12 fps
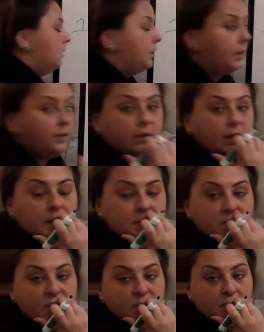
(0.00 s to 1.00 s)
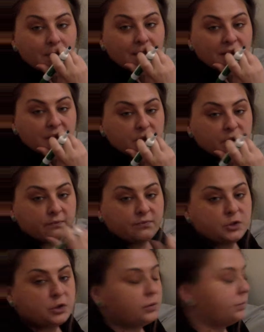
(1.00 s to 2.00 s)
leaving us with a remainder of
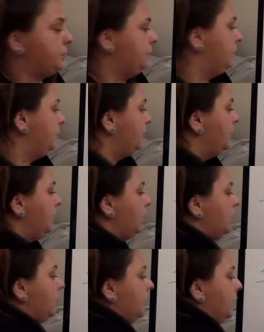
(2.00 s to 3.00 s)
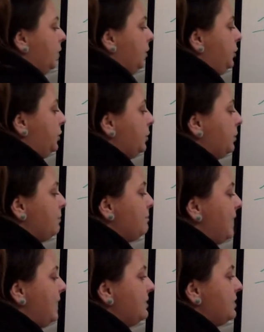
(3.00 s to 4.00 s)
2. Your
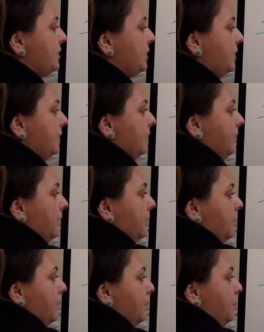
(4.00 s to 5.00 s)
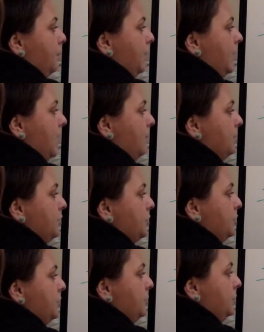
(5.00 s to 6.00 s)
remainder becomes your
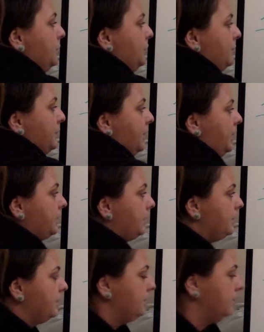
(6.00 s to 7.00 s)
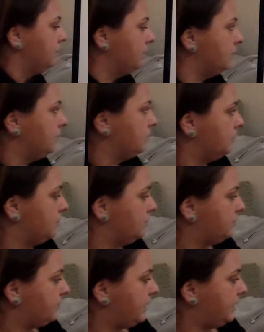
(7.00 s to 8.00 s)
new numerator,
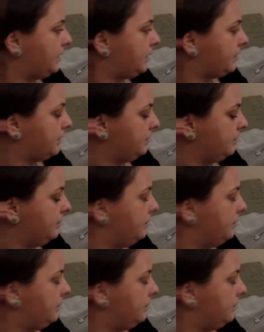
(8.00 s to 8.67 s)
right here,